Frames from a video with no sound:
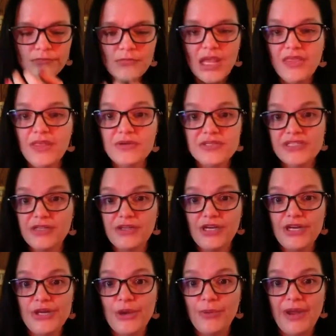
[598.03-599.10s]
And there was
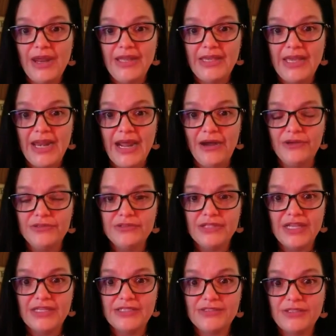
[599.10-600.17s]
literally no way to get out.
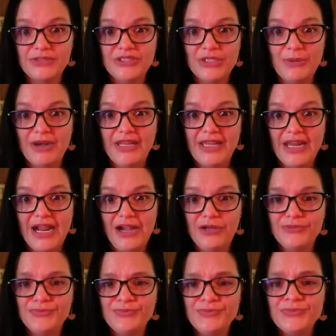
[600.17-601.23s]
Like, there was no way to get out.
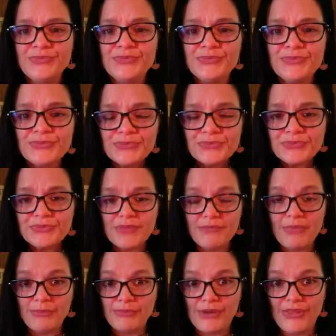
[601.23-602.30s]
And
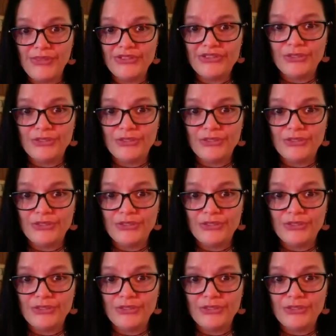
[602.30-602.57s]
my brothers